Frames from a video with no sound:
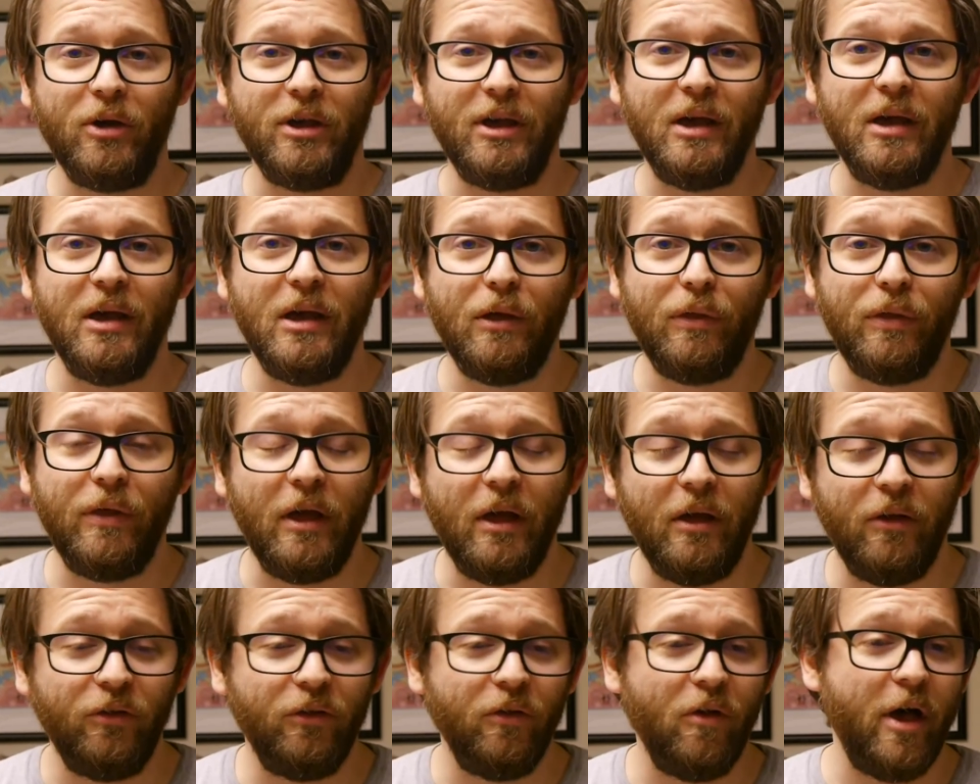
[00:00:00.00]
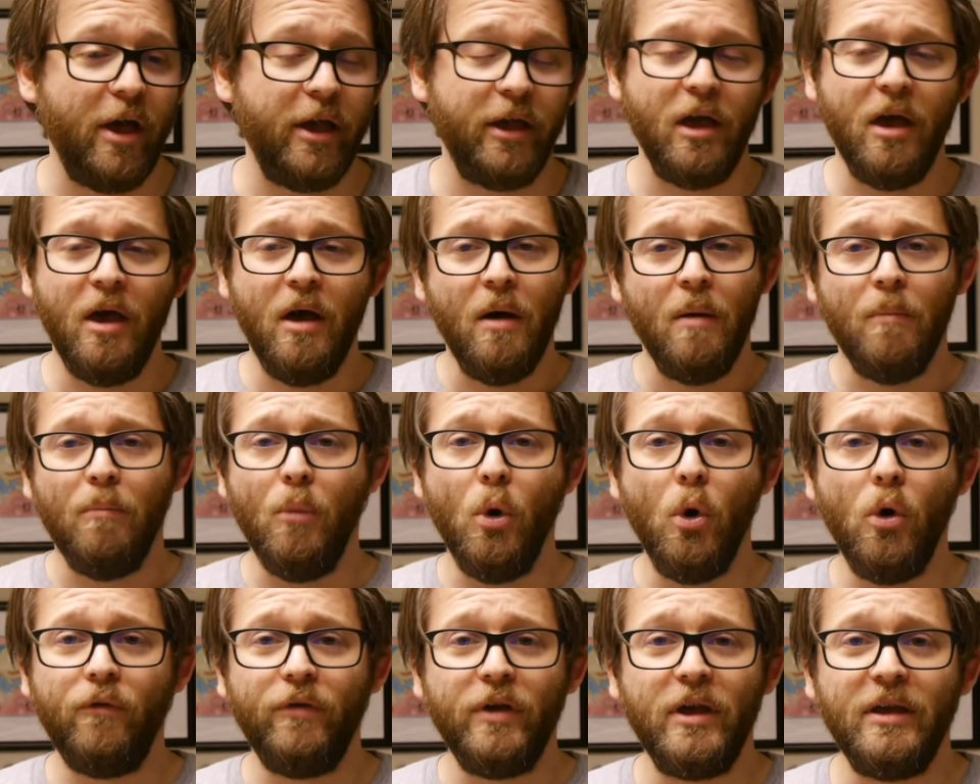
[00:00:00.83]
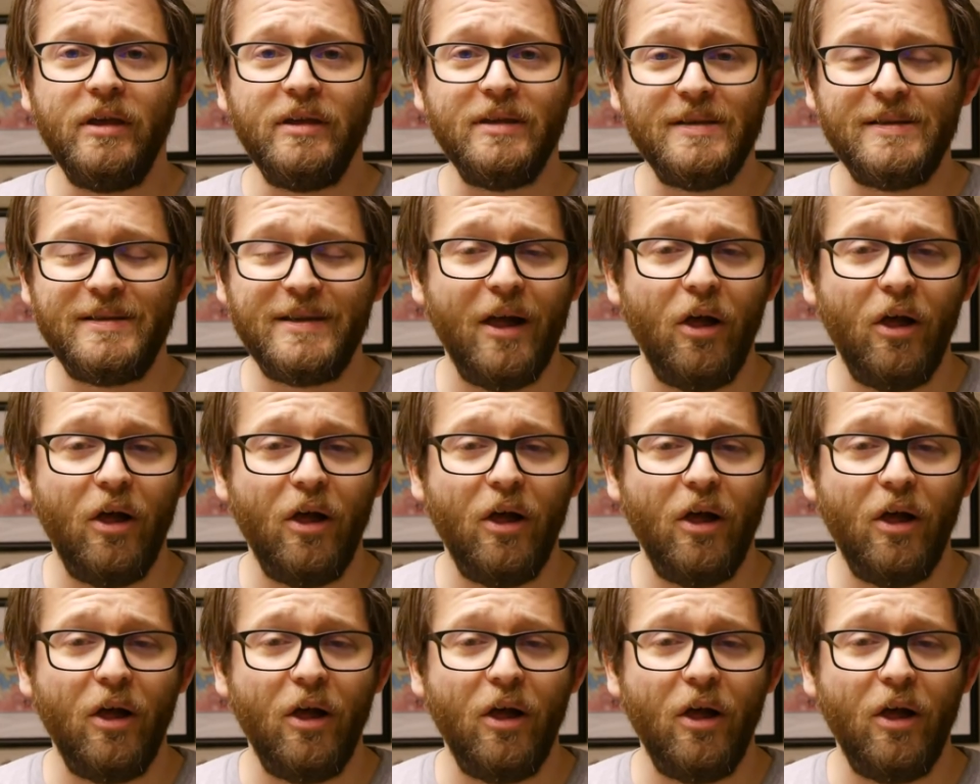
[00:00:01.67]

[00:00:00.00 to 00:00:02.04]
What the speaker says: geeky things like movies,